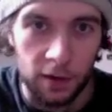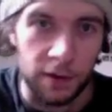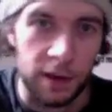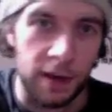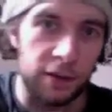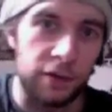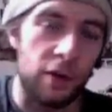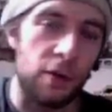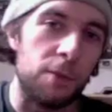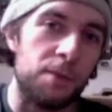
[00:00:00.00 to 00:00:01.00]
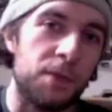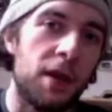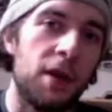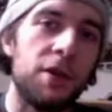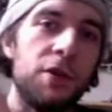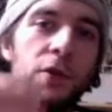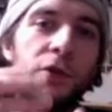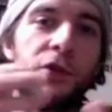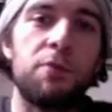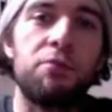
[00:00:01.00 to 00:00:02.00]
Okay, so you're
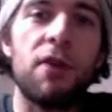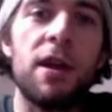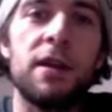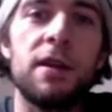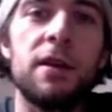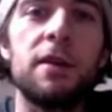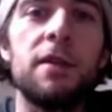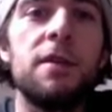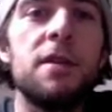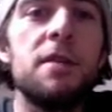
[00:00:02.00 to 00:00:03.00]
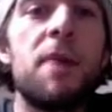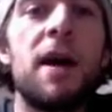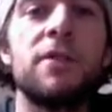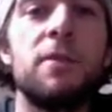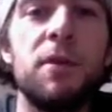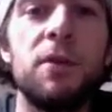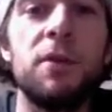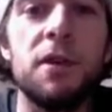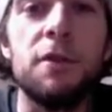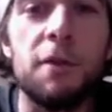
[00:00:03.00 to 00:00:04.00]
spreading the
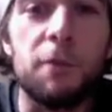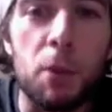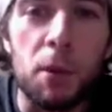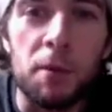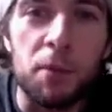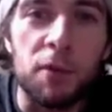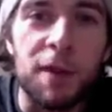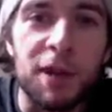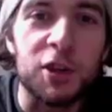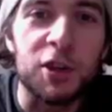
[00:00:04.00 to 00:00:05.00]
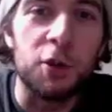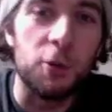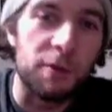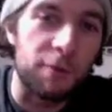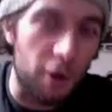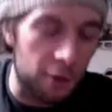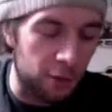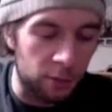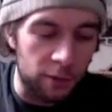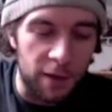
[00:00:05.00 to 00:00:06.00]
possibility of imperfection a little bit farther,
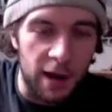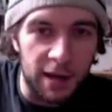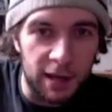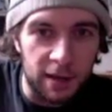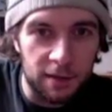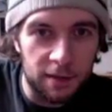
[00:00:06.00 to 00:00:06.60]
and we're finding